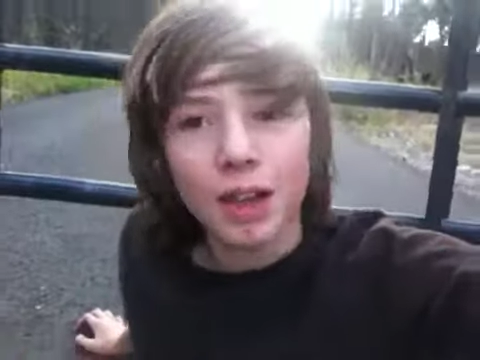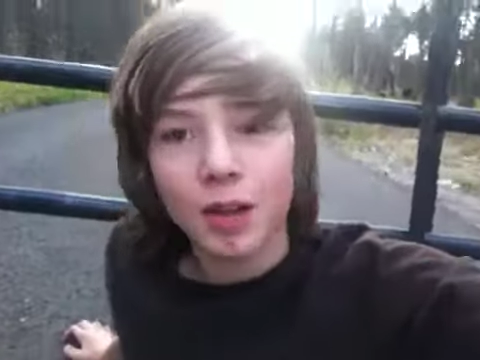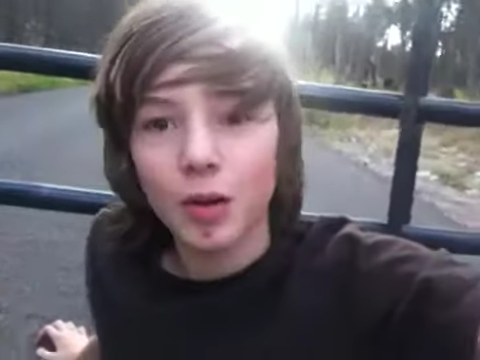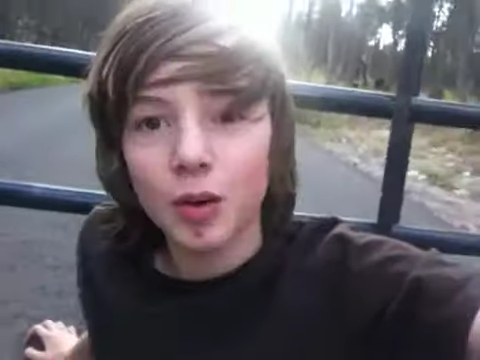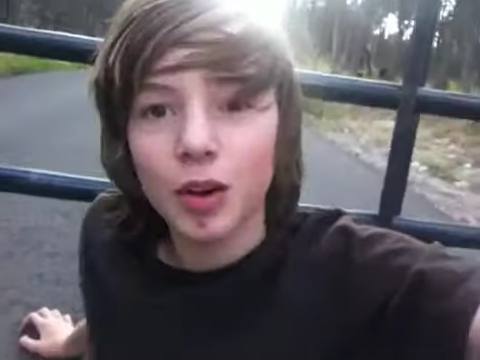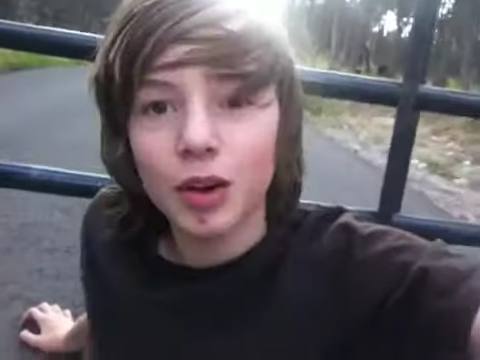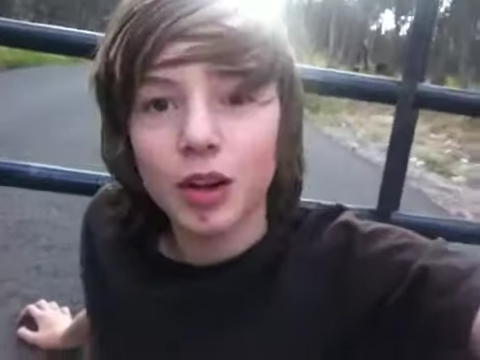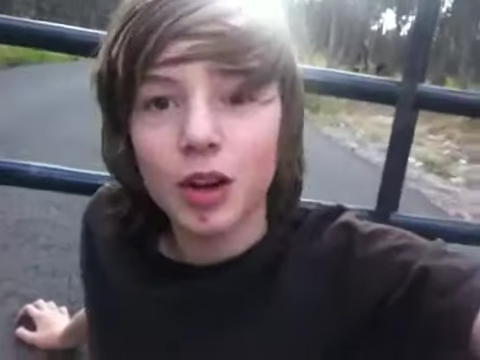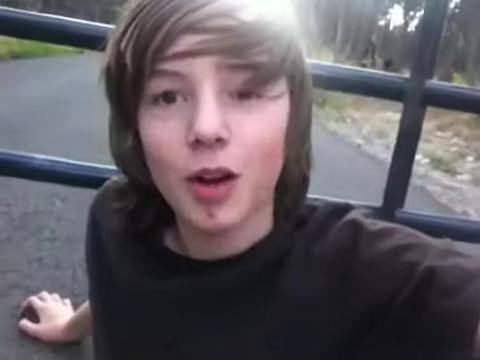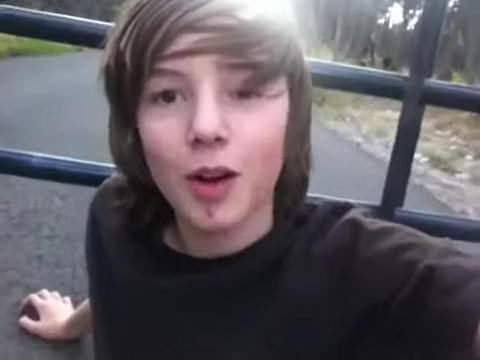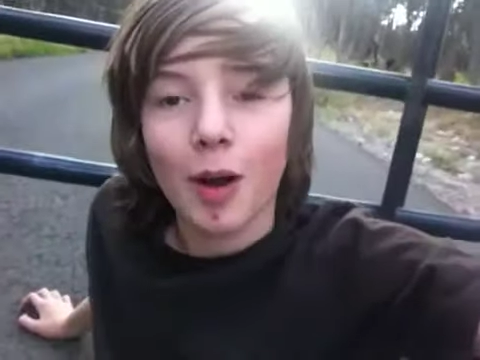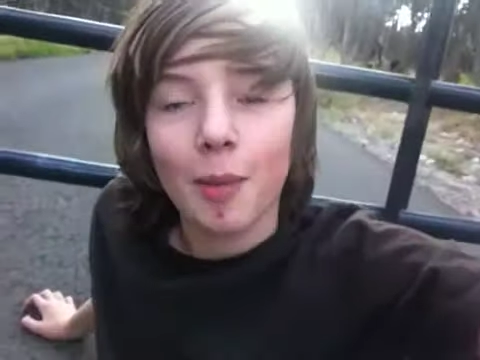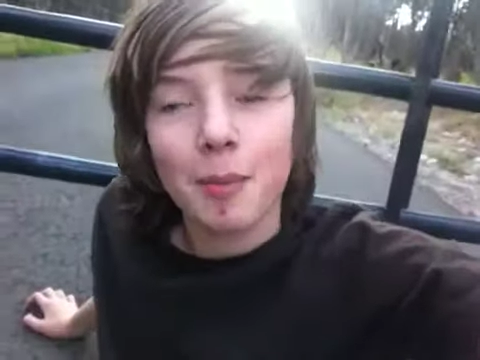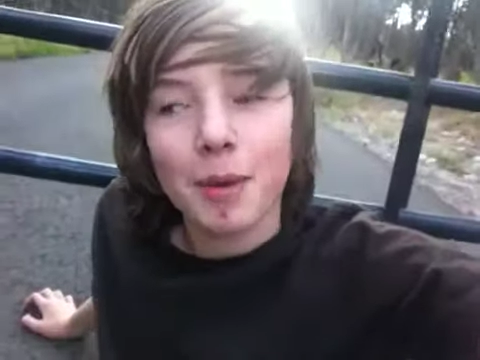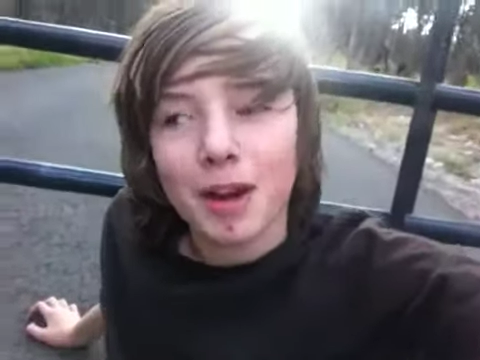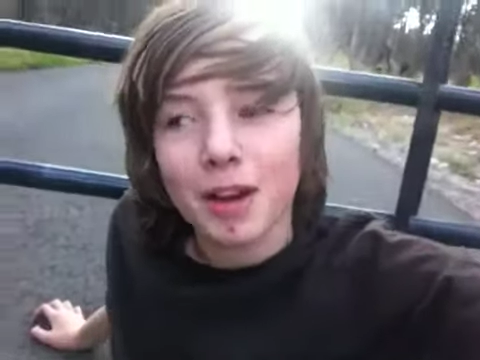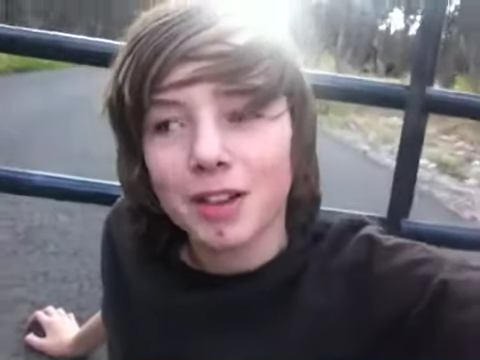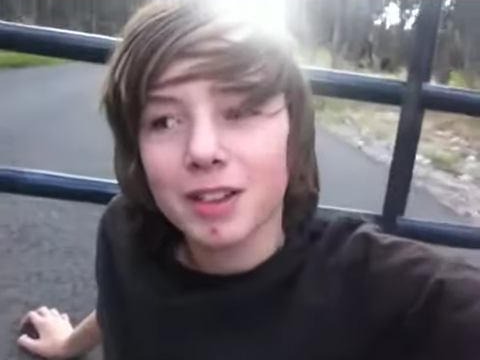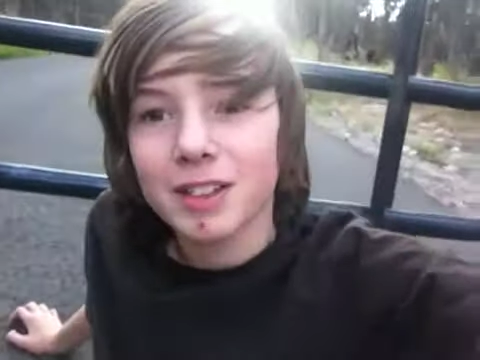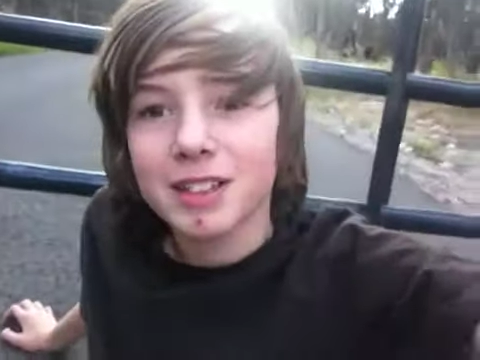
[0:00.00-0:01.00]
you know, no, I'm
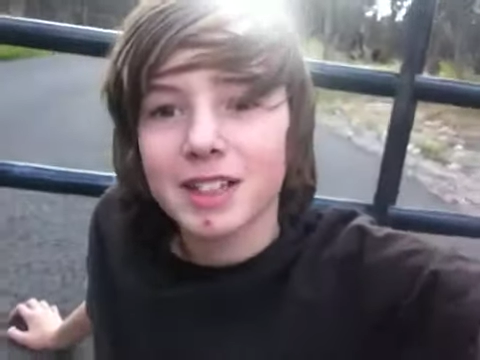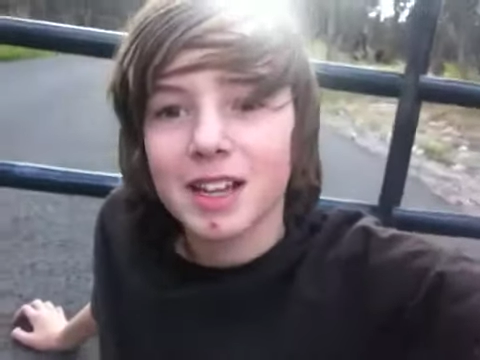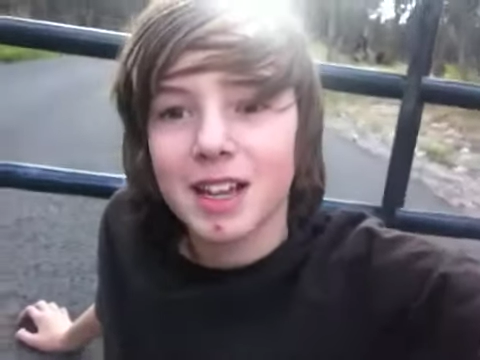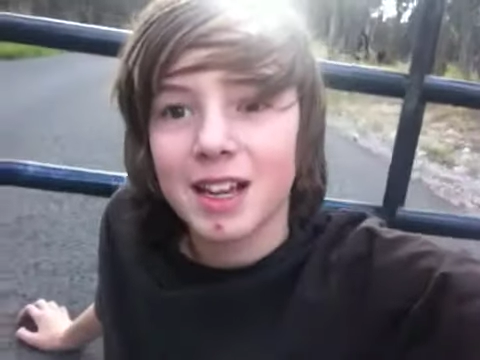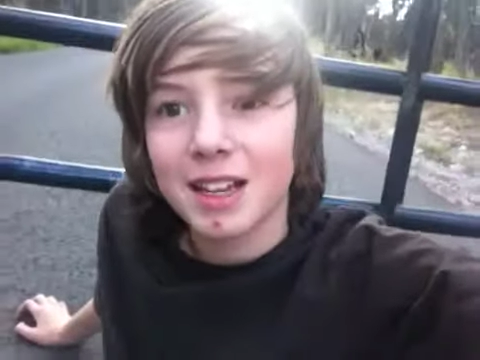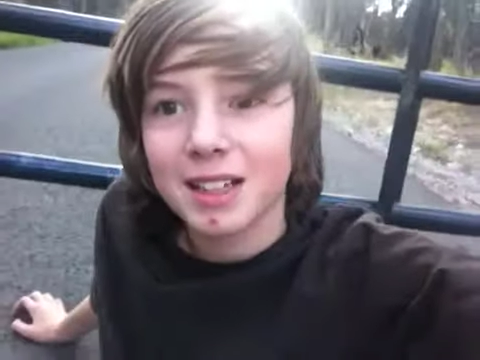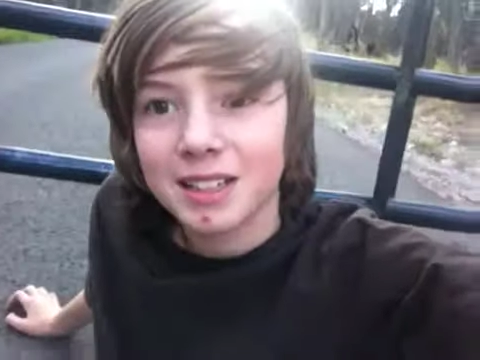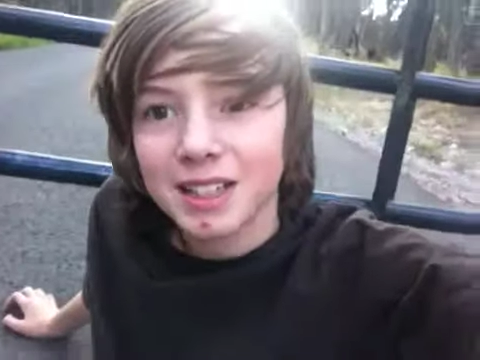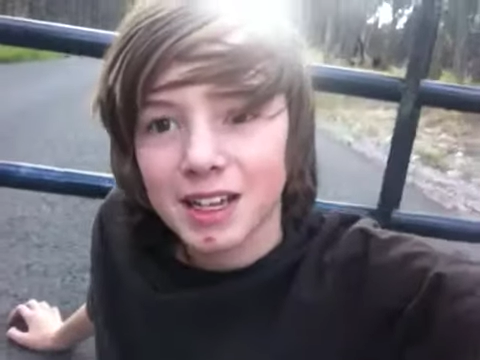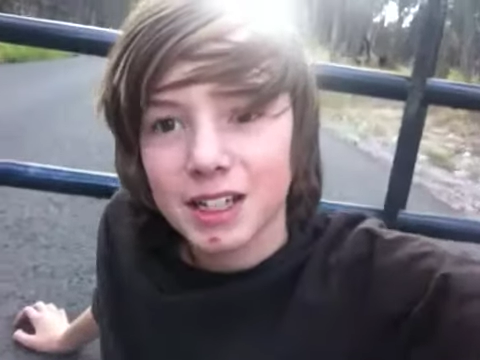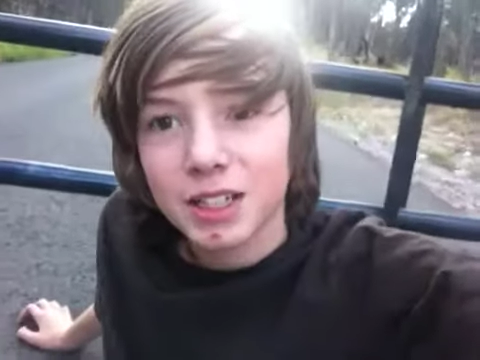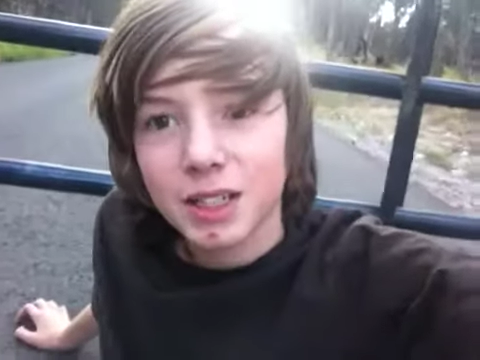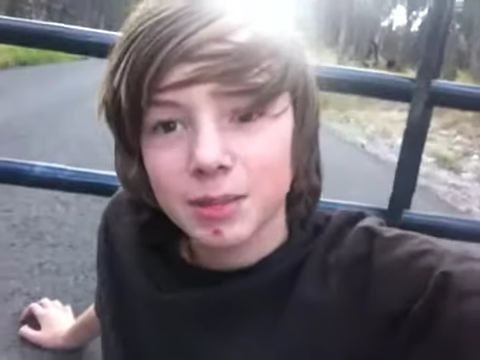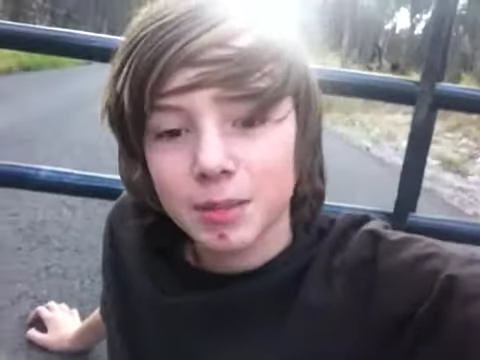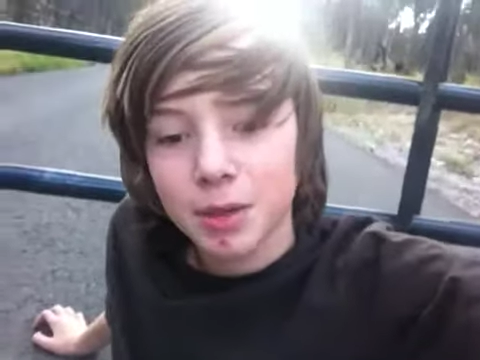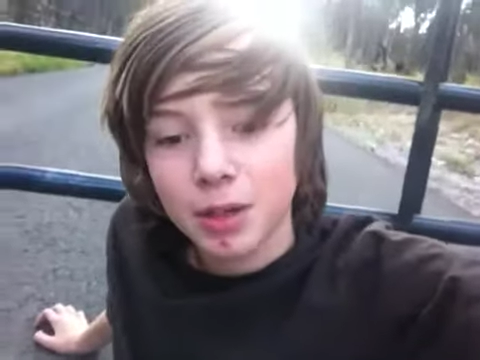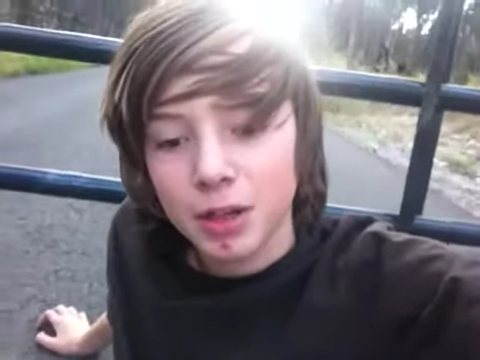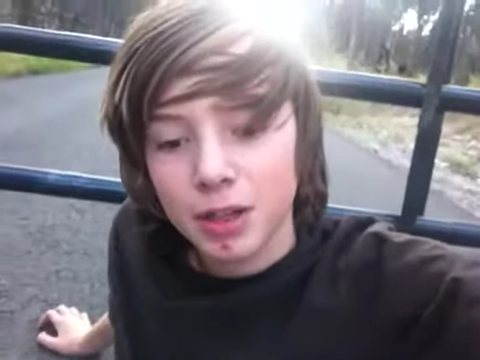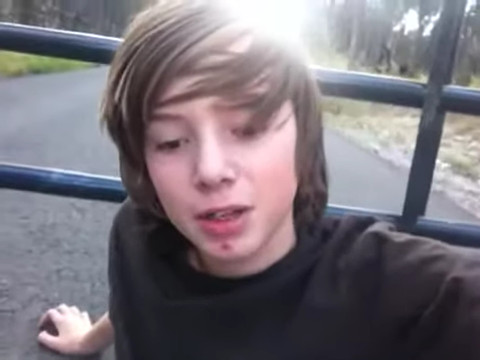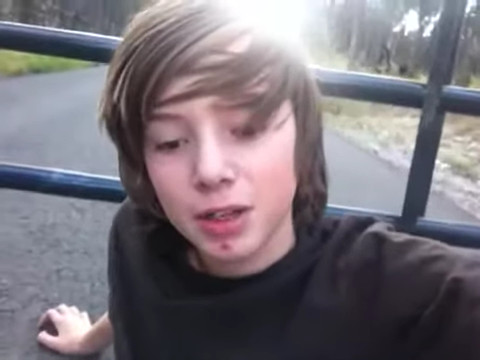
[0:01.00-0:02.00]
not going to say it because
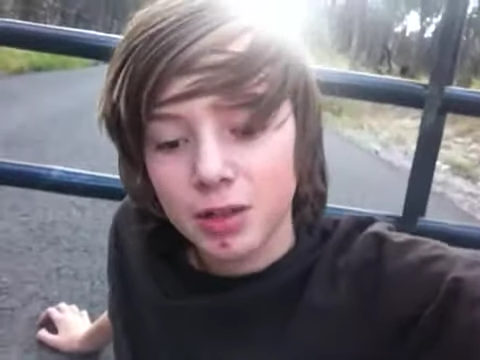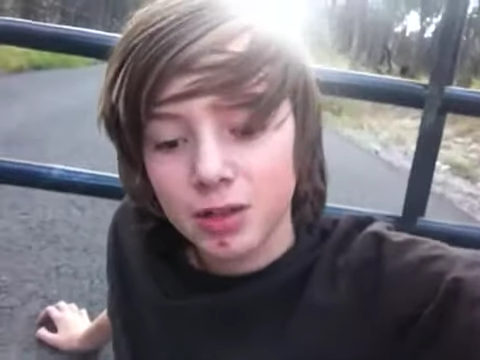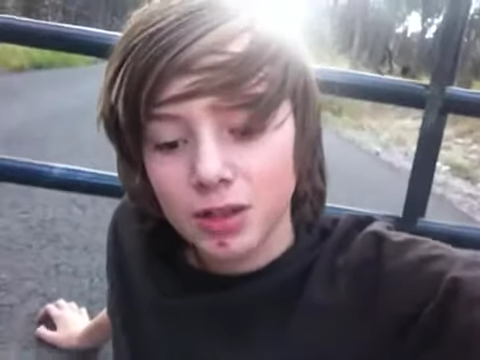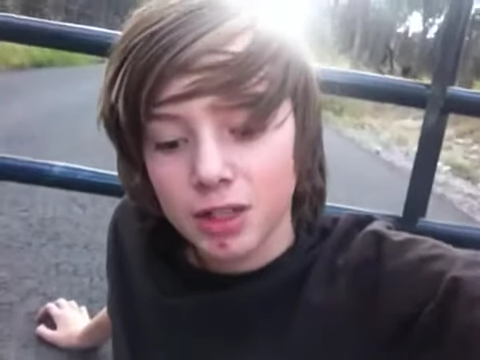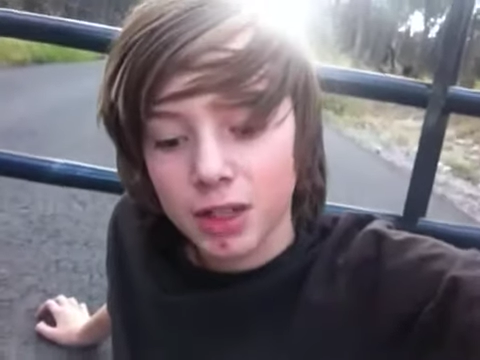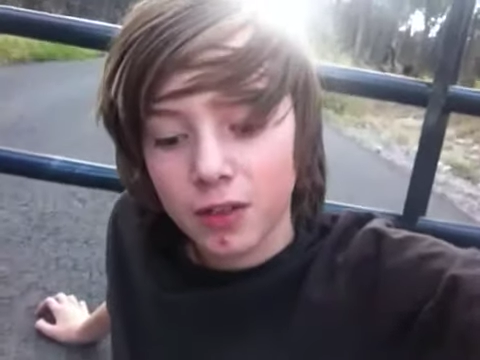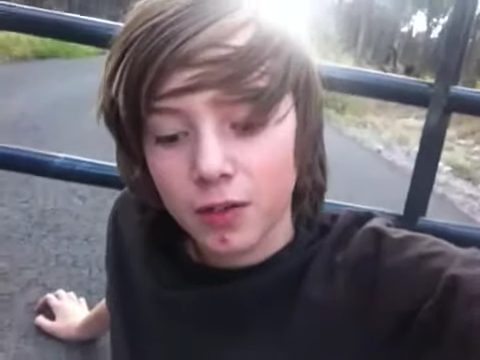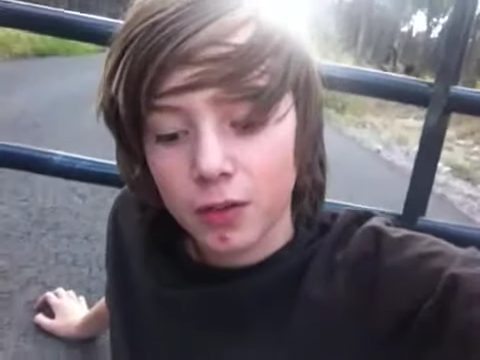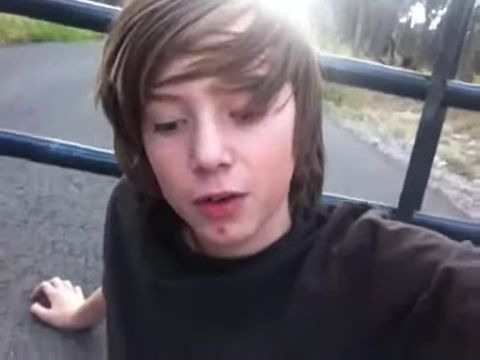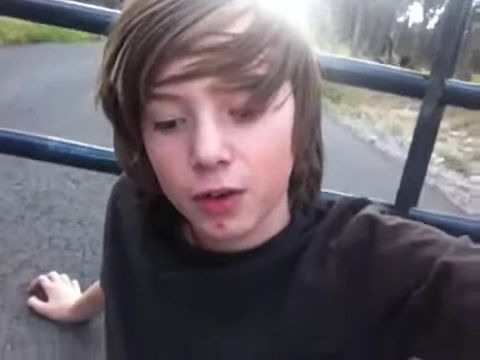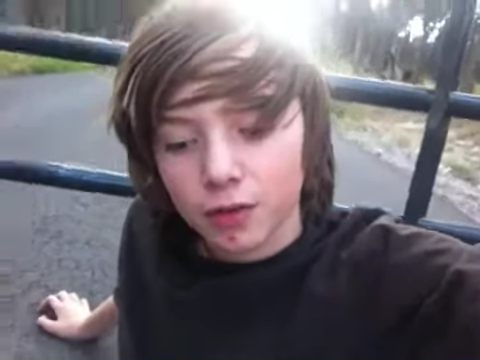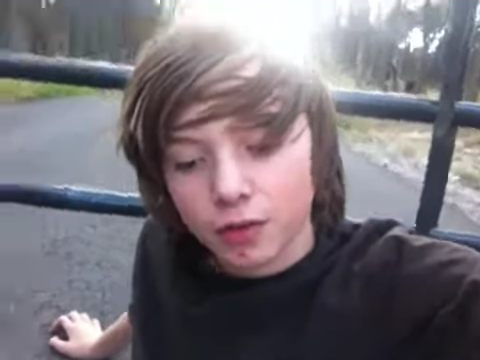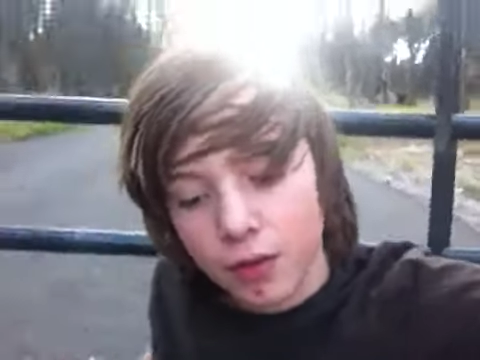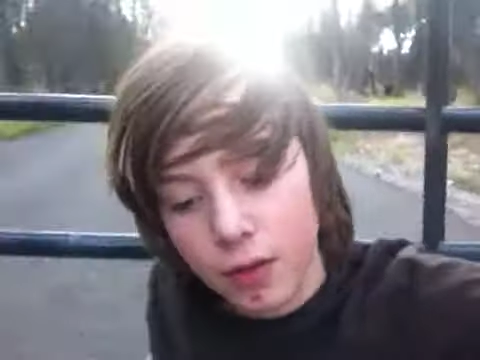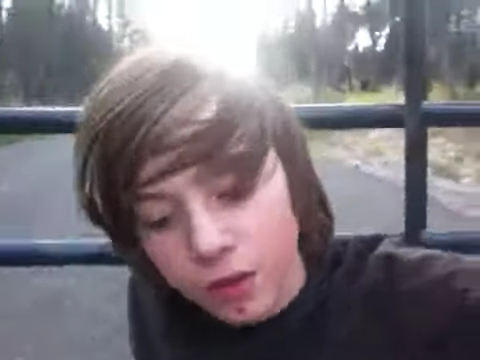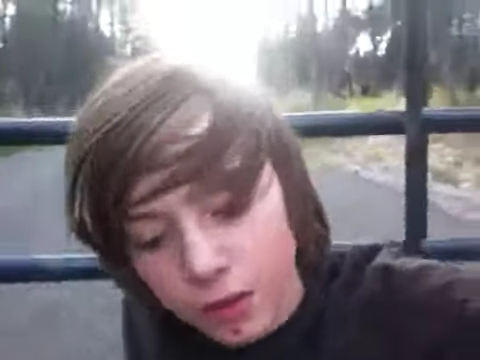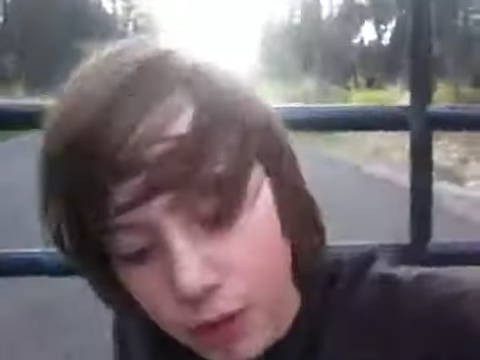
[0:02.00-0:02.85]
actually I'm going to use this for